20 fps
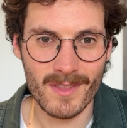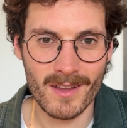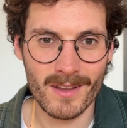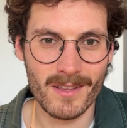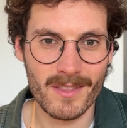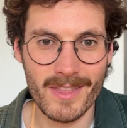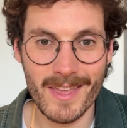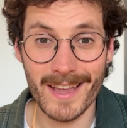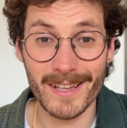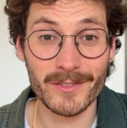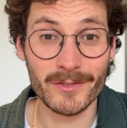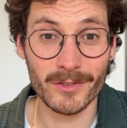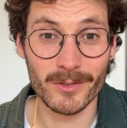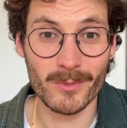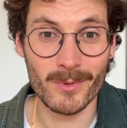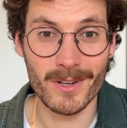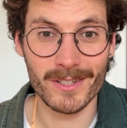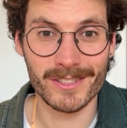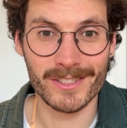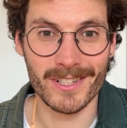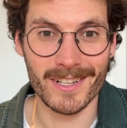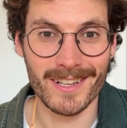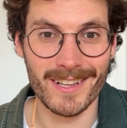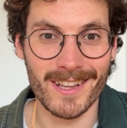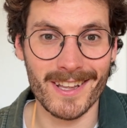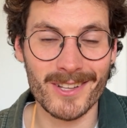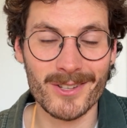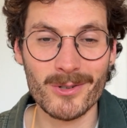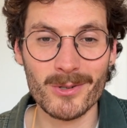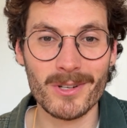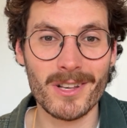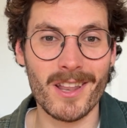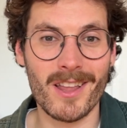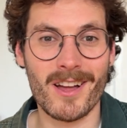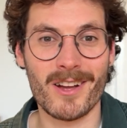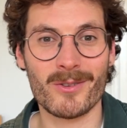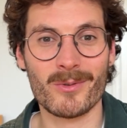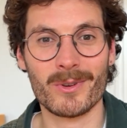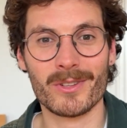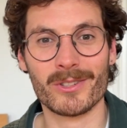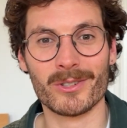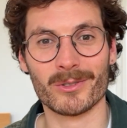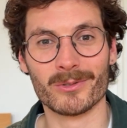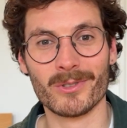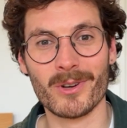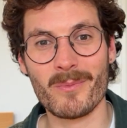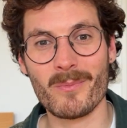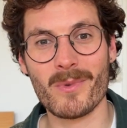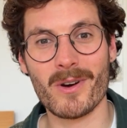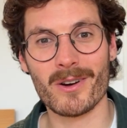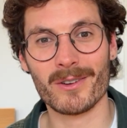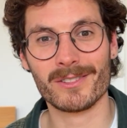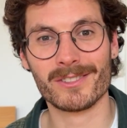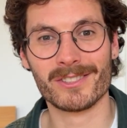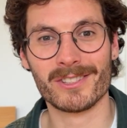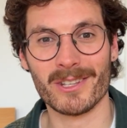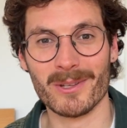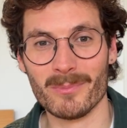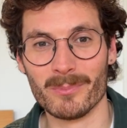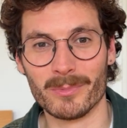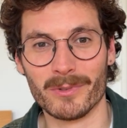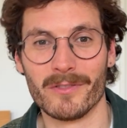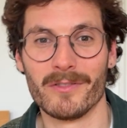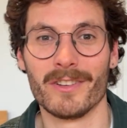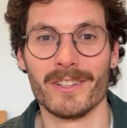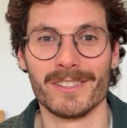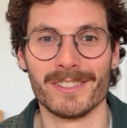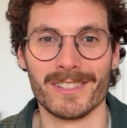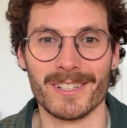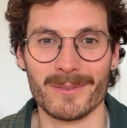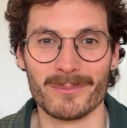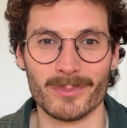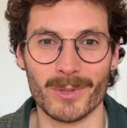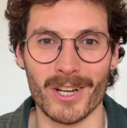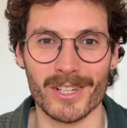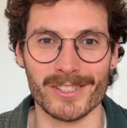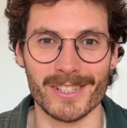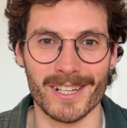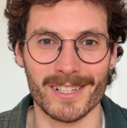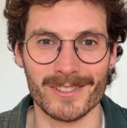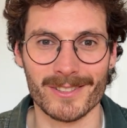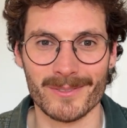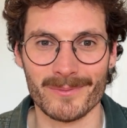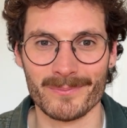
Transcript: Thanks for watching and good luck with your remote SIM provisioning project.